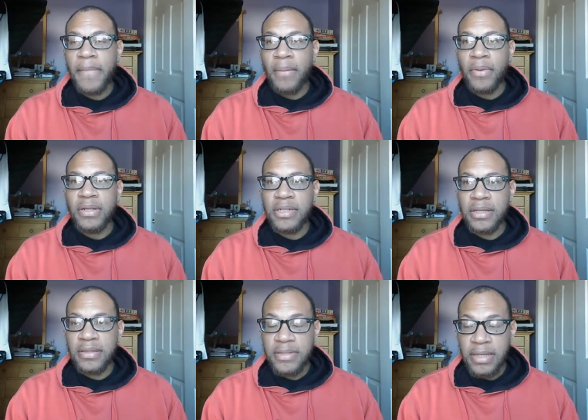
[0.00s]
I'm going
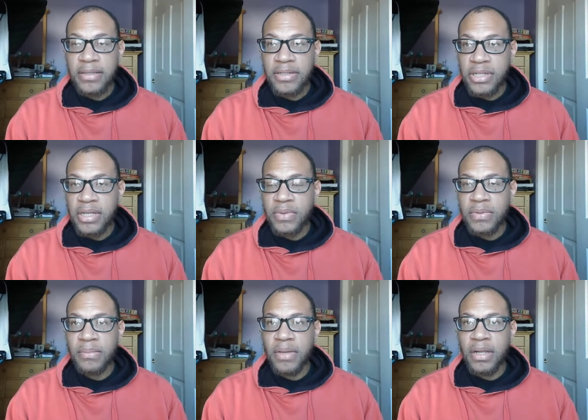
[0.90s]
to take this chance
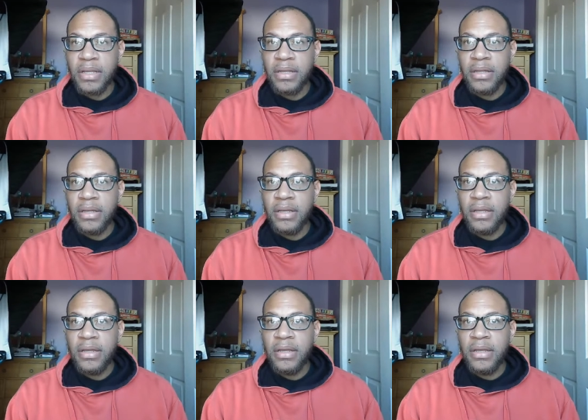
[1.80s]
with somebody.
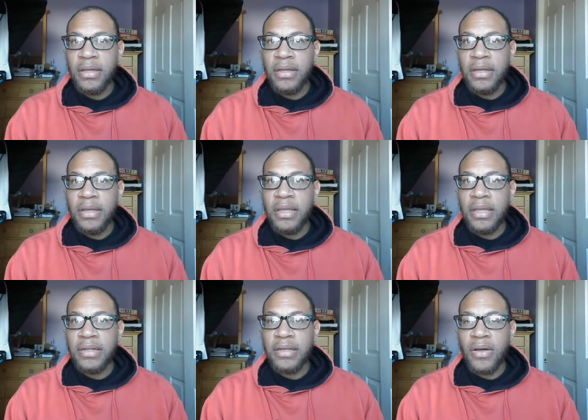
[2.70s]

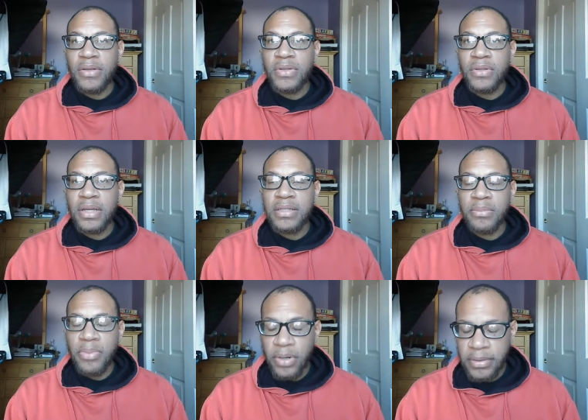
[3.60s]
And I also think it's
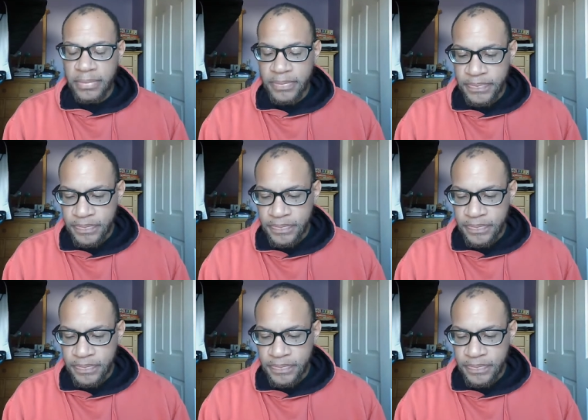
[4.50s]
important